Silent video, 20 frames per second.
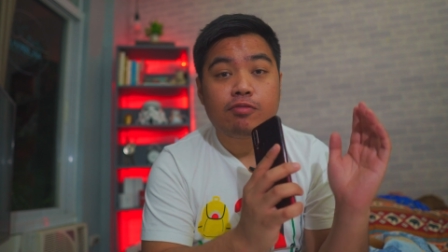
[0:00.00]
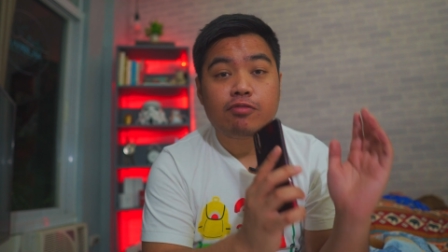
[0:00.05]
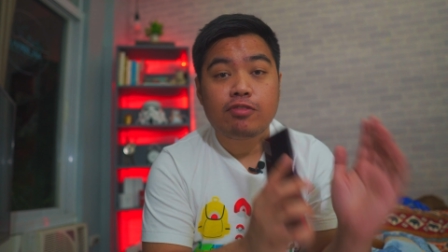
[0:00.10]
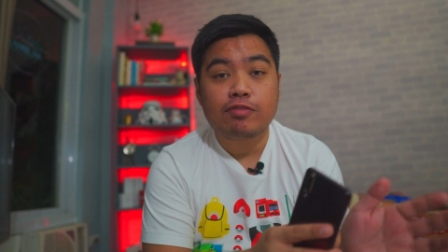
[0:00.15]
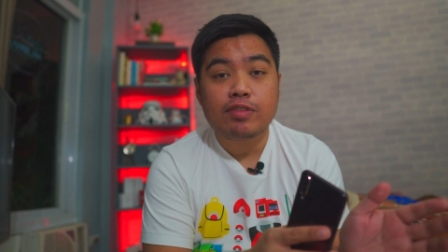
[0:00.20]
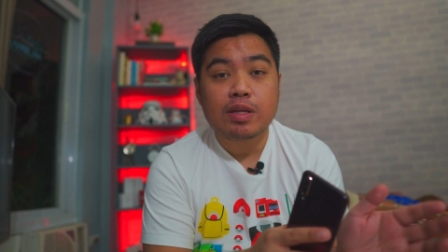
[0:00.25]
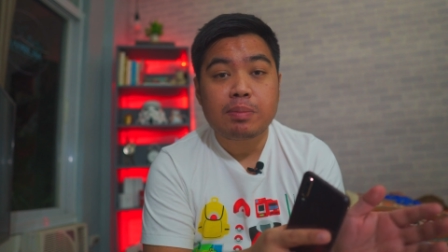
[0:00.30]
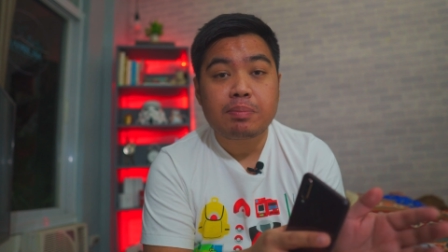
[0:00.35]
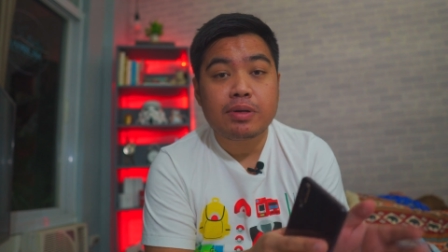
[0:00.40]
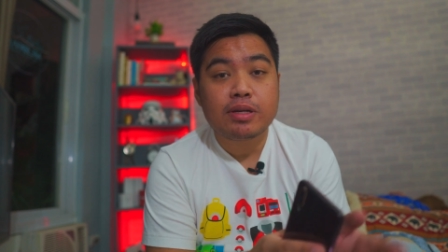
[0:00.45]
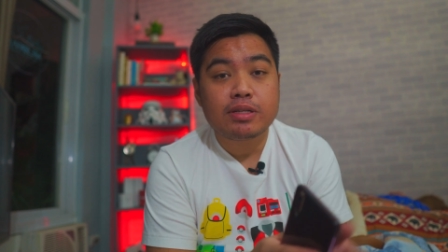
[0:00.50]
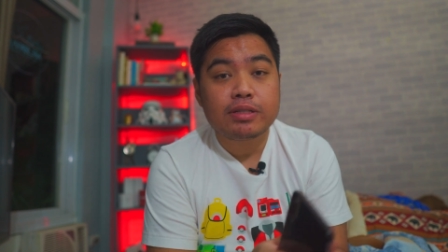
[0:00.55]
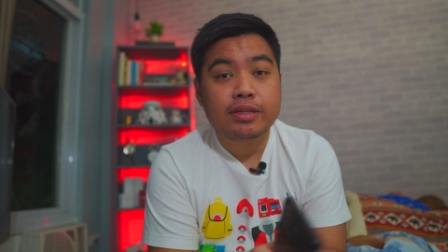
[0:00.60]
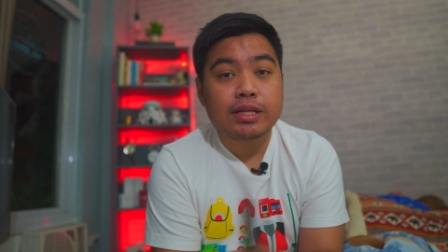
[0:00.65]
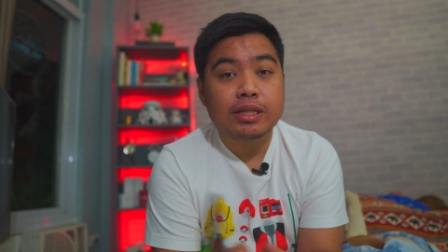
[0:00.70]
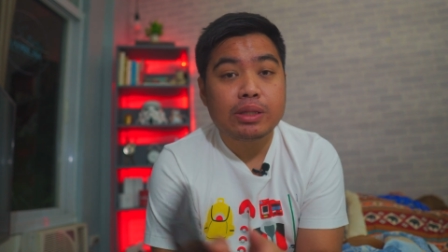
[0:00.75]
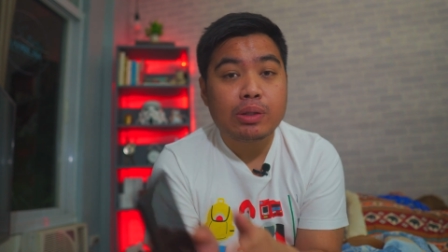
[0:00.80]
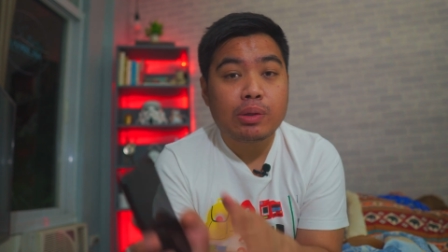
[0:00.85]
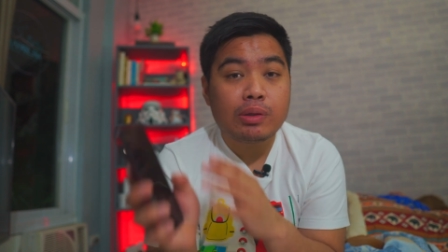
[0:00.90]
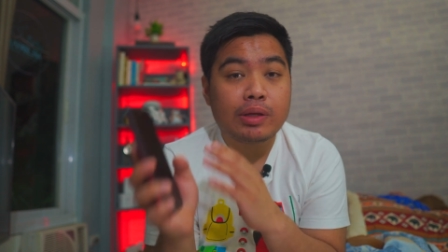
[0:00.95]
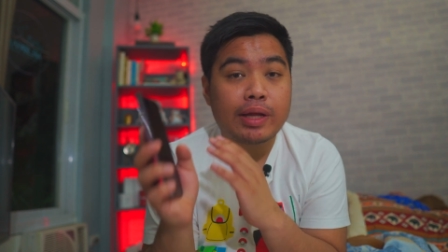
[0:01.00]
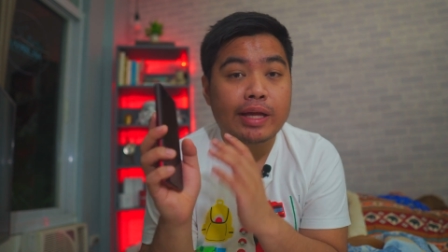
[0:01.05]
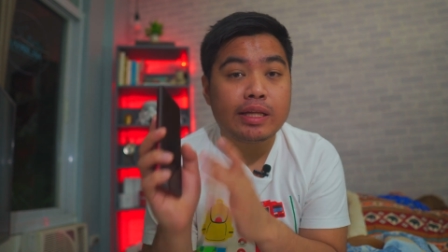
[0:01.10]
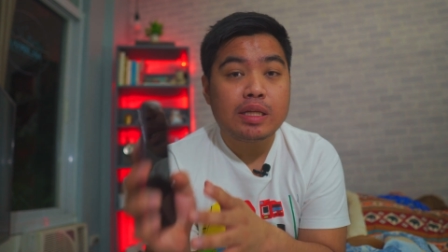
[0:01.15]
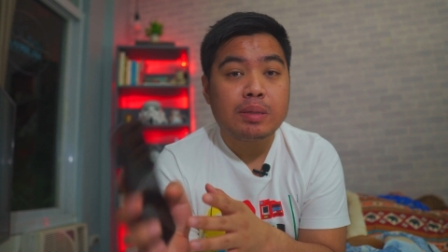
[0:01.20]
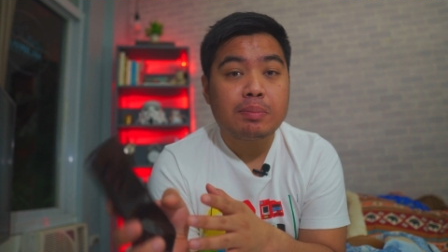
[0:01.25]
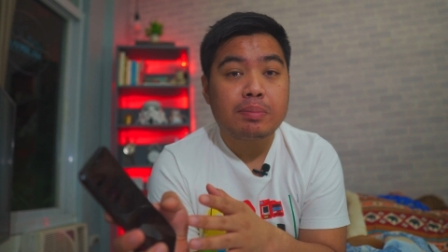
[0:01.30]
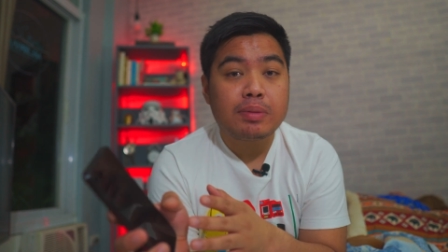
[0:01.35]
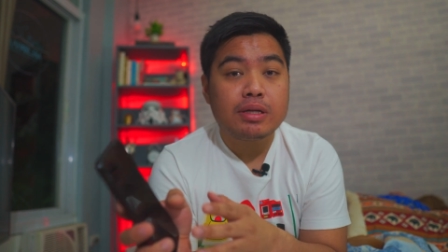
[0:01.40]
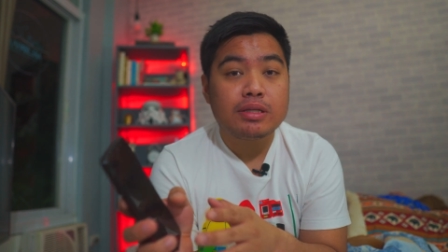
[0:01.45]
50% to
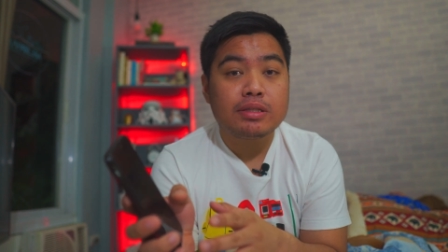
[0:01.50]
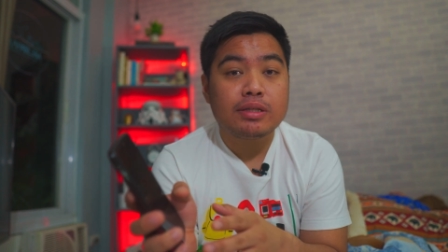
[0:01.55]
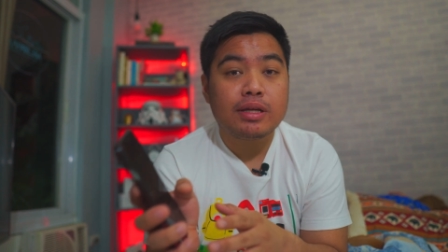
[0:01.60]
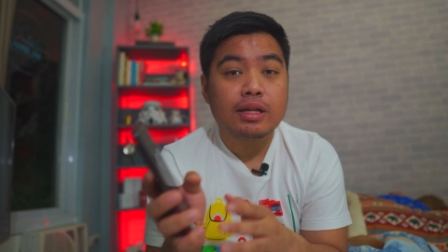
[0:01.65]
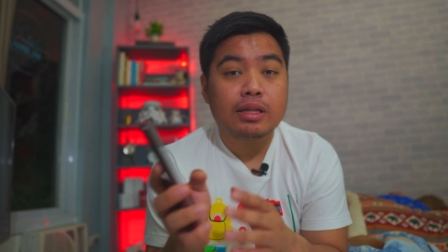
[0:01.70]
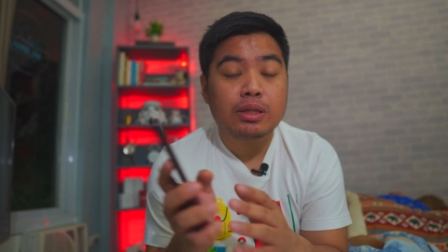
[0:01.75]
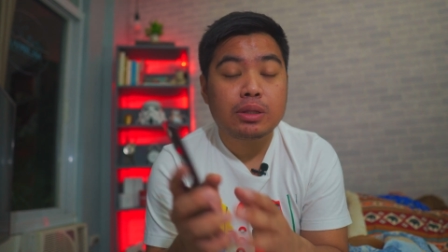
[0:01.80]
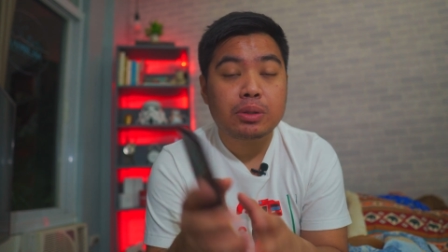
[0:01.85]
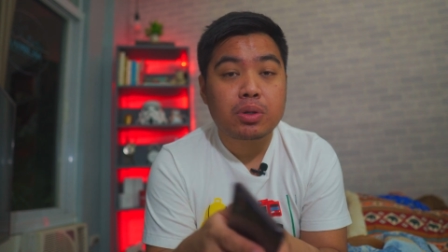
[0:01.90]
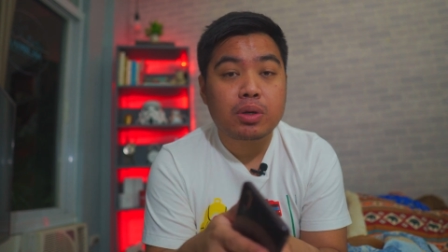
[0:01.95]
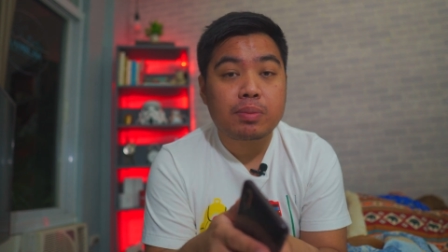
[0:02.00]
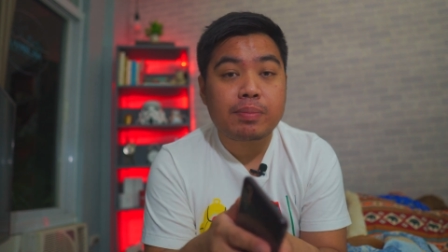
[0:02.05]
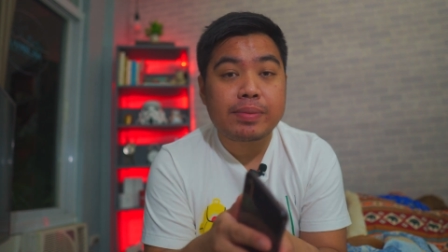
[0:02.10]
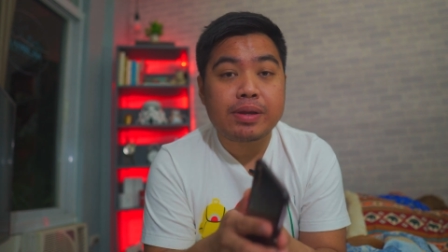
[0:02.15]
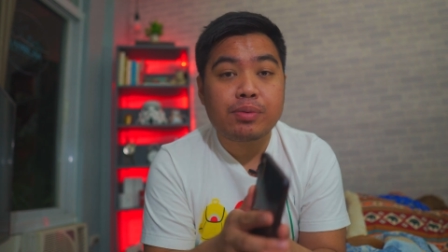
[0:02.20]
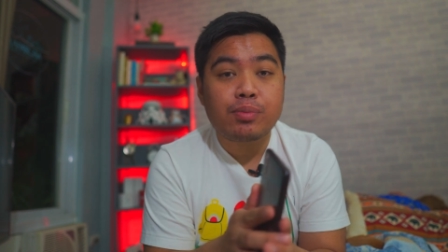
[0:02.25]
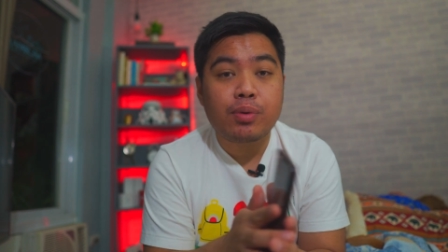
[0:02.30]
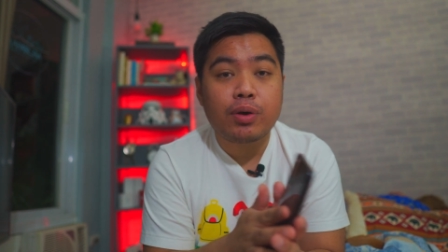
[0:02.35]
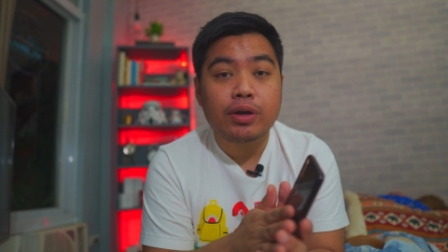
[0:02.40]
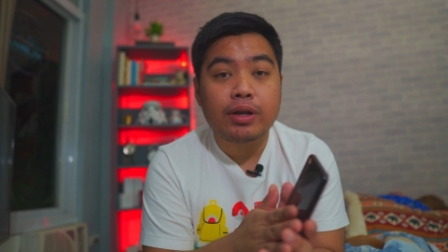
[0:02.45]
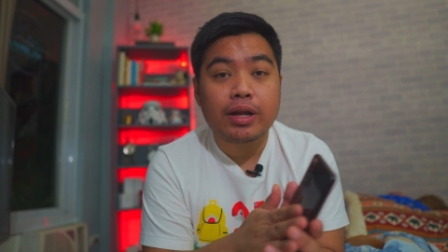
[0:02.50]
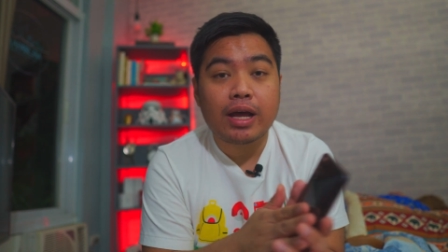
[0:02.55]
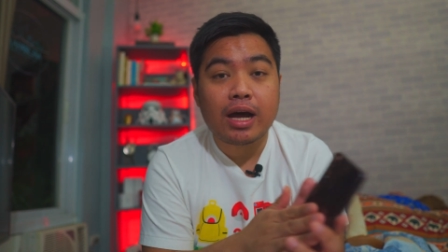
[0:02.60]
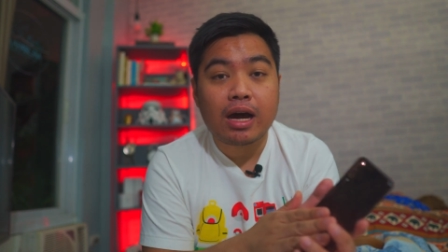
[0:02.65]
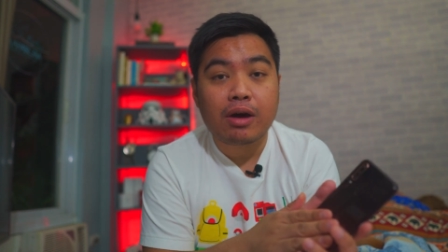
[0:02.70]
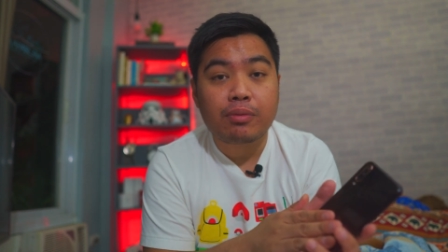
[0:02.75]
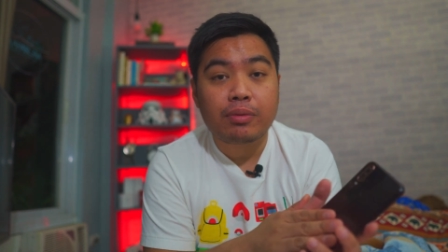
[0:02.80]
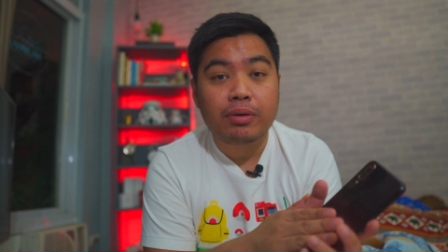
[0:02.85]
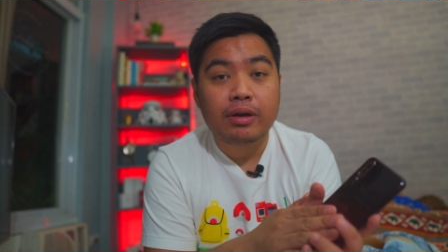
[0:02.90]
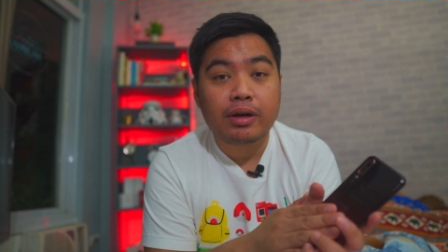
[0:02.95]
90% took me 1
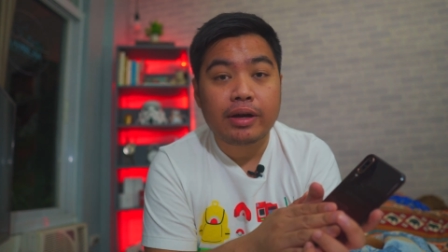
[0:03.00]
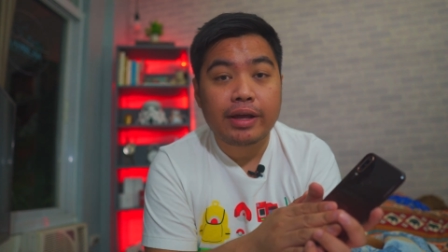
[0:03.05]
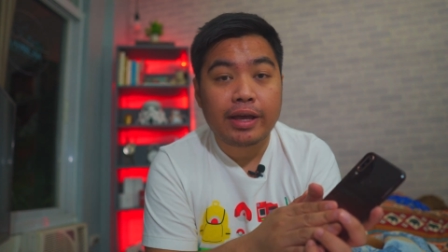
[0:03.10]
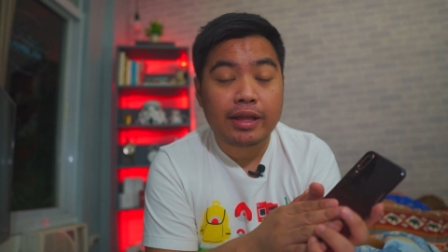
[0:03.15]
hour